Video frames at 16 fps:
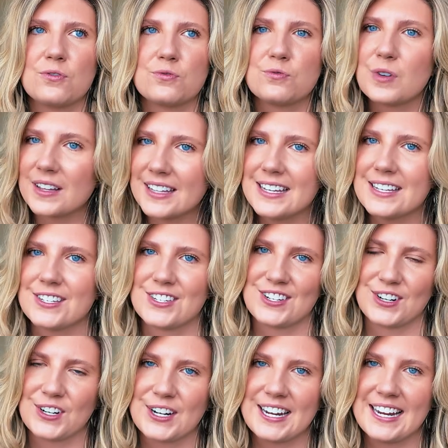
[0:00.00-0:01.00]
really
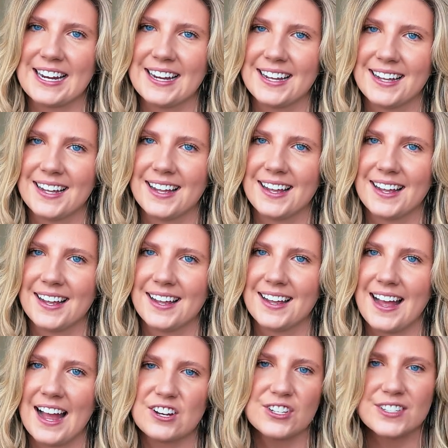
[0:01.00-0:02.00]
sturdy
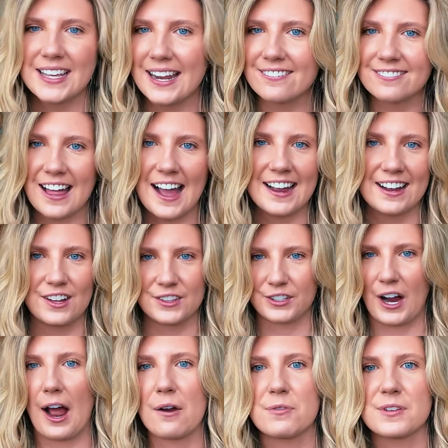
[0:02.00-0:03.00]
and just kind of lying on the
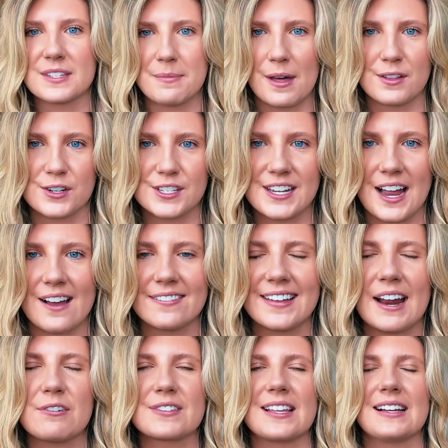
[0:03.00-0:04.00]
ground with some other stuff.
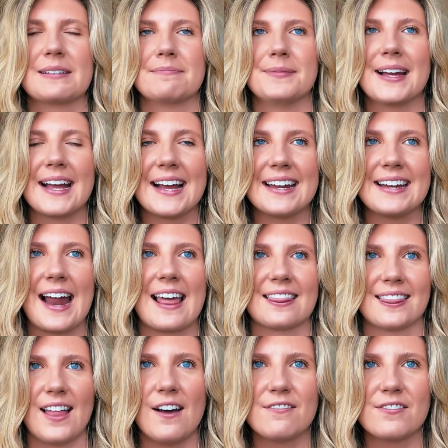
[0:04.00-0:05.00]
And I was like, man, I
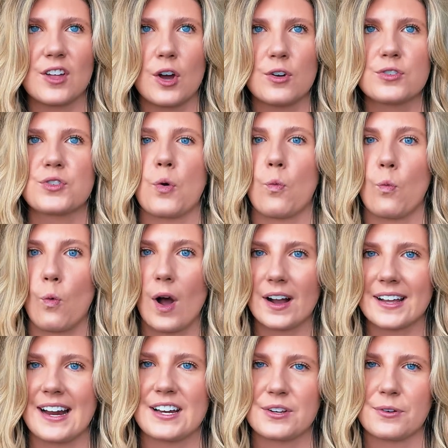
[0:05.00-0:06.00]
love those.
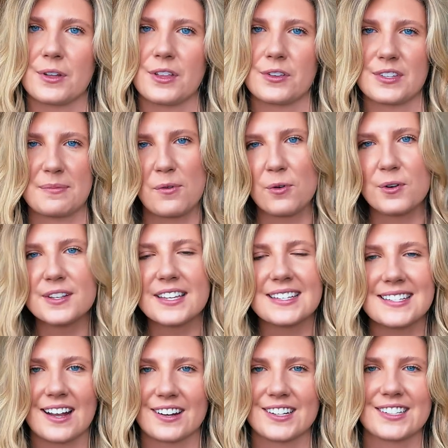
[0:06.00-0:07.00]
What could I do with those? I'm always a
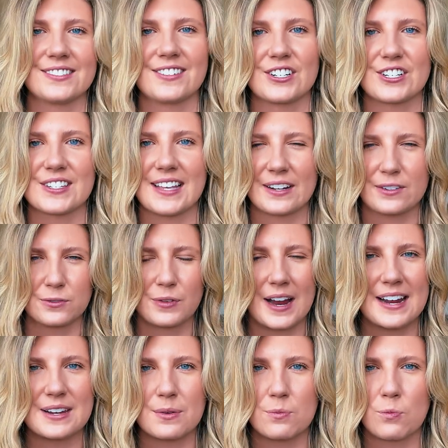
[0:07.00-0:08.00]
sucker for just like
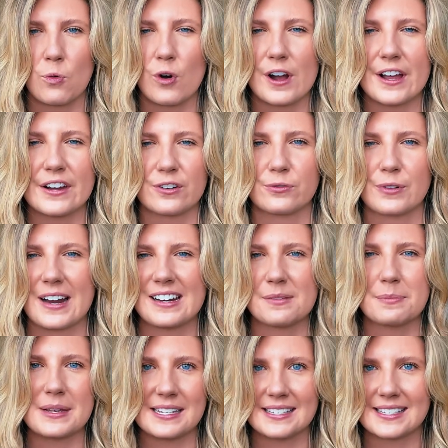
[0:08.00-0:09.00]
random wood or
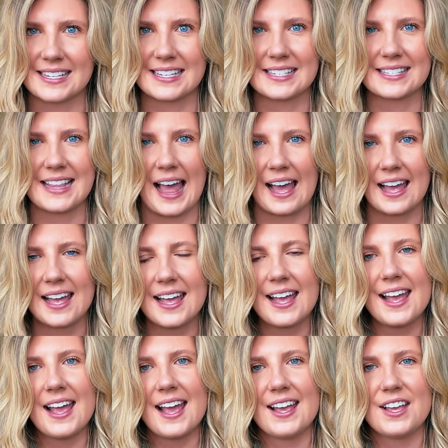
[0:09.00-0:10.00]
random pieces that
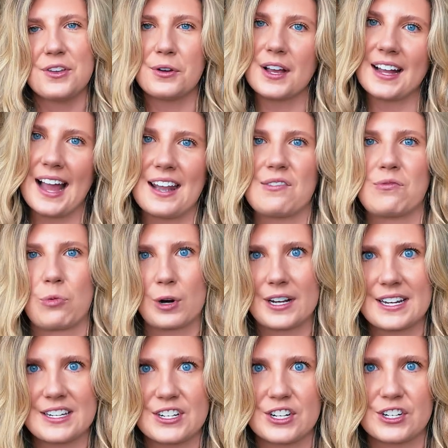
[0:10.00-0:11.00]
you can kind of
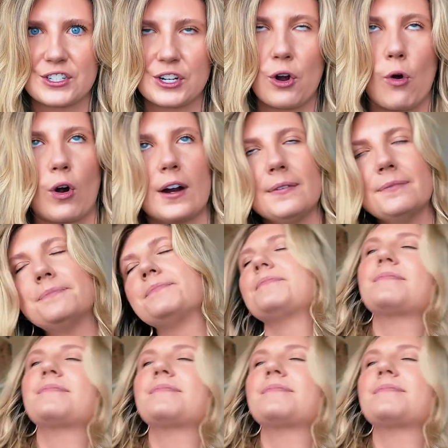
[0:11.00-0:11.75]
work into your decor.